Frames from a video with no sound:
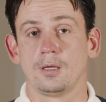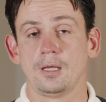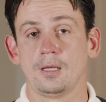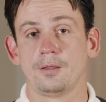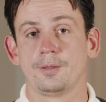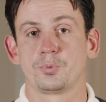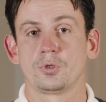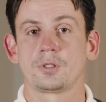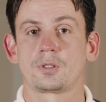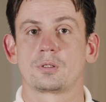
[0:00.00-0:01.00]
And the
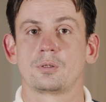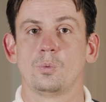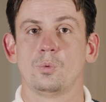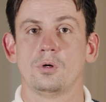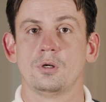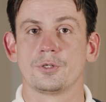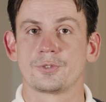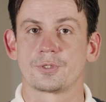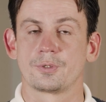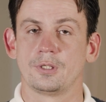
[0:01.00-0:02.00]
product
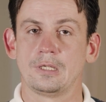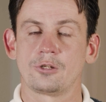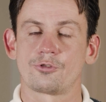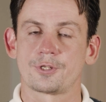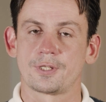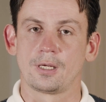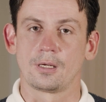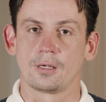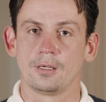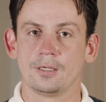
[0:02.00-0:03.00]
was
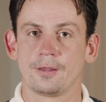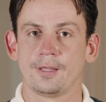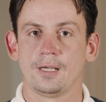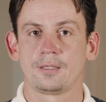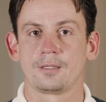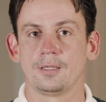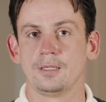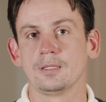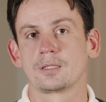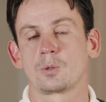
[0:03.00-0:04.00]
interesting in that
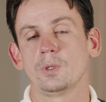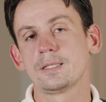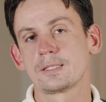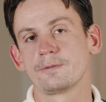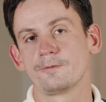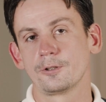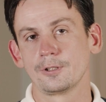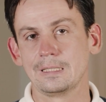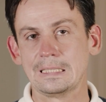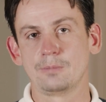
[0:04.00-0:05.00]
it quite
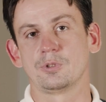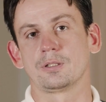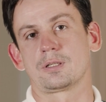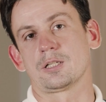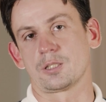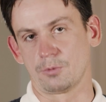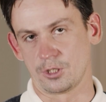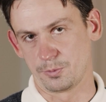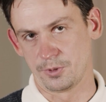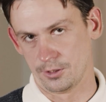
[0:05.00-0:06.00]
severely limited customer
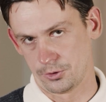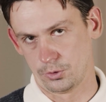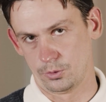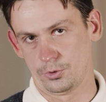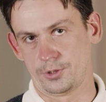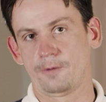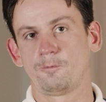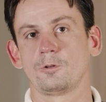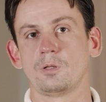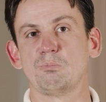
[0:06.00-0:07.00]
experience. So it was
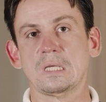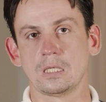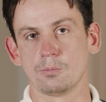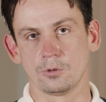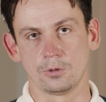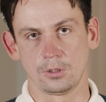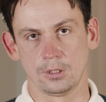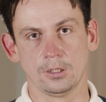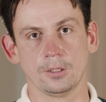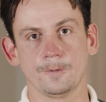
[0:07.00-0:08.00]
definitely minimal
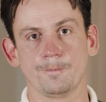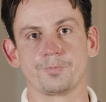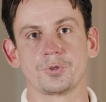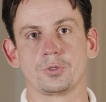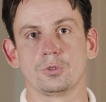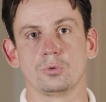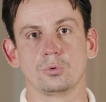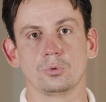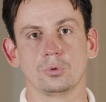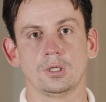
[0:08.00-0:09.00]

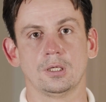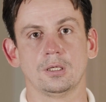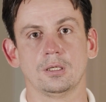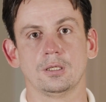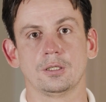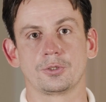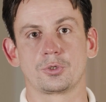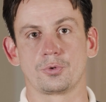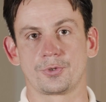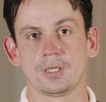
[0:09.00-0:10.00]

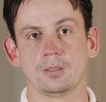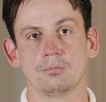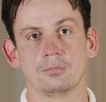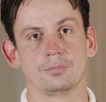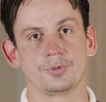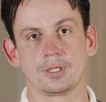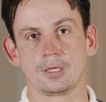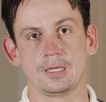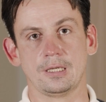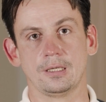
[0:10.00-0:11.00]
to some
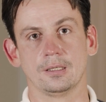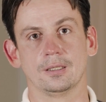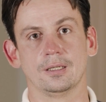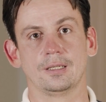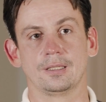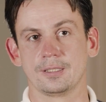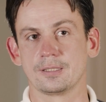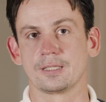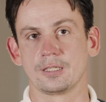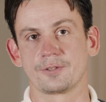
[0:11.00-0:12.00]
degree. It
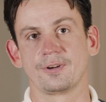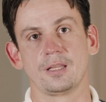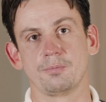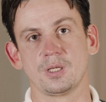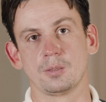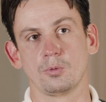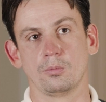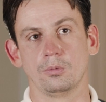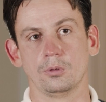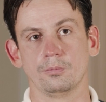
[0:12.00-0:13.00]
did satisfy the
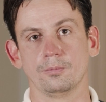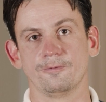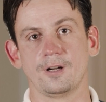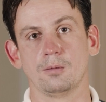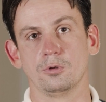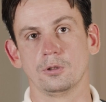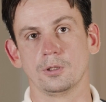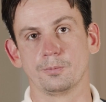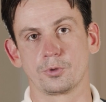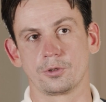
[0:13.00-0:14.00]
minimum viable
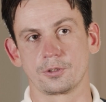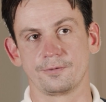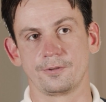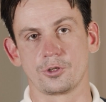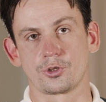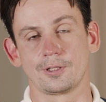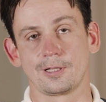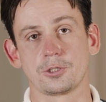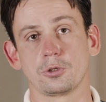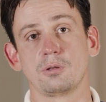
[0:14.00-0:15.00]
product definition,
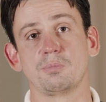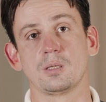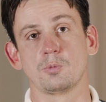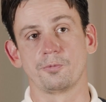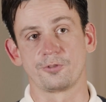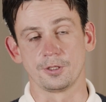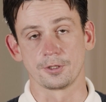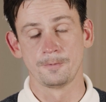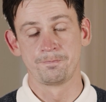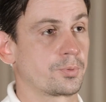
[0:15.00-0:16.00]
at least on the minimum
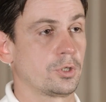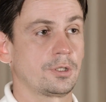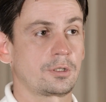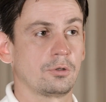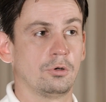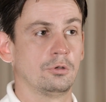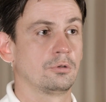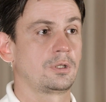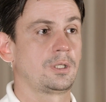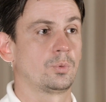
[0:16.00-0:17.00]
front. Product
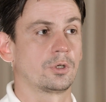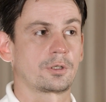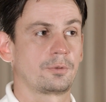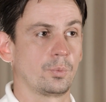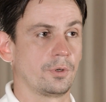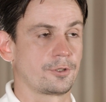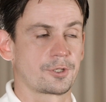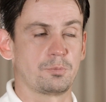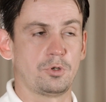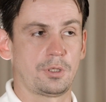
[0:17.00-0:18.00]
only worked with
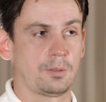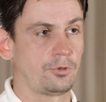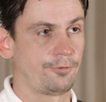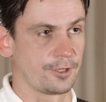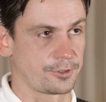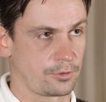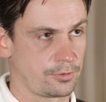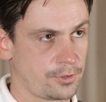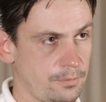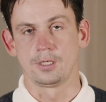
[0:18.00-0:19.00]
small number of
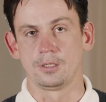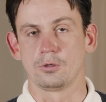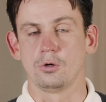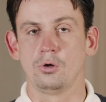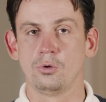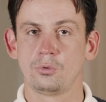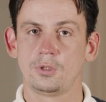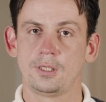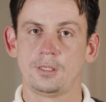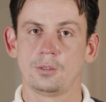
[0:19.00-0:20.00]
restaurants. It
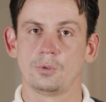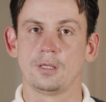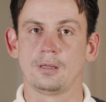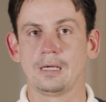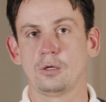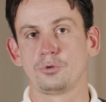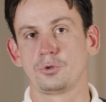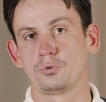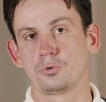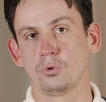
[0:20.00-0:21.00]
only allowed
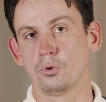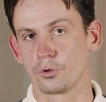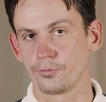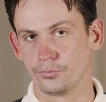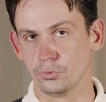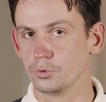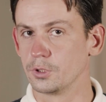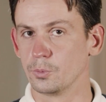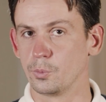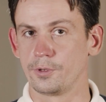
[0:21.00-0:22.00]
you to order
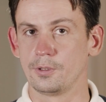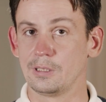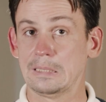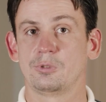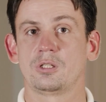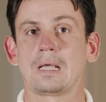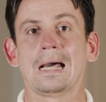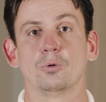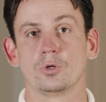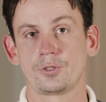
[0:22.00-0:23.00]
food within limited
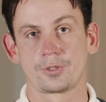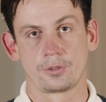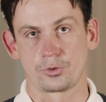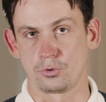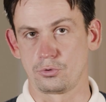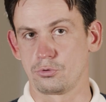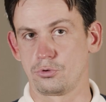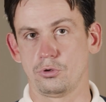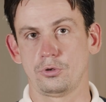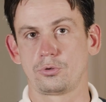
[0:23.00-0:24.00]
hours, so you
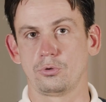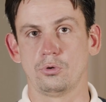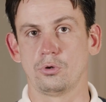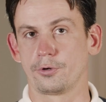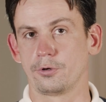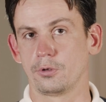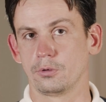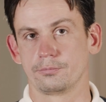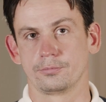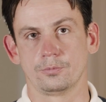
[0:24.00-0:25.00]
could not
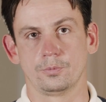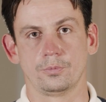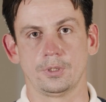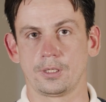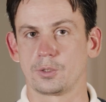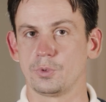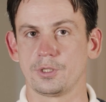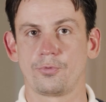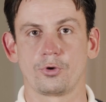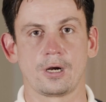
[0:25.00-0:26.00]
order like
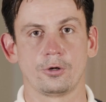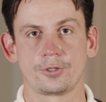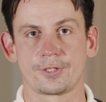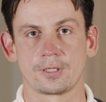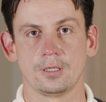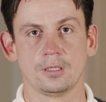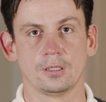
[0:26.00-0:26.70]
24 hours,